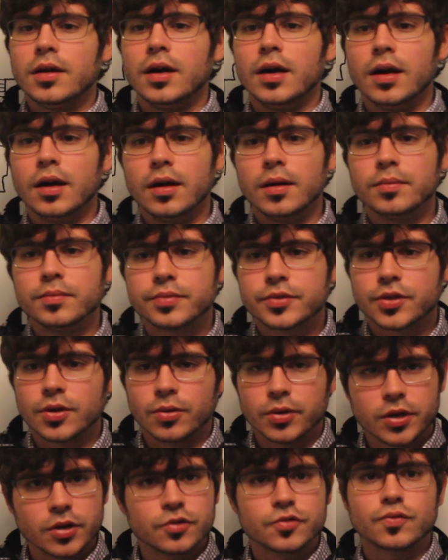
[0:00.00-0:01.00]

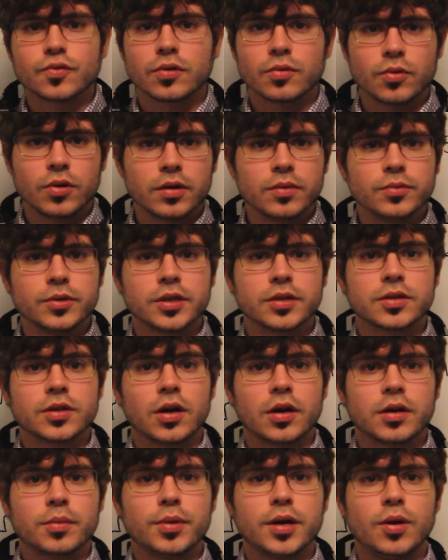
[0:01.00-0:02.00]
So in Gears of War 1 we can
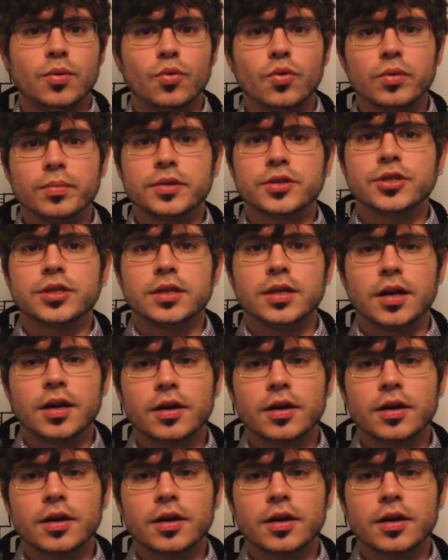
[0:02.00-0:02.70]
talk about War Machine.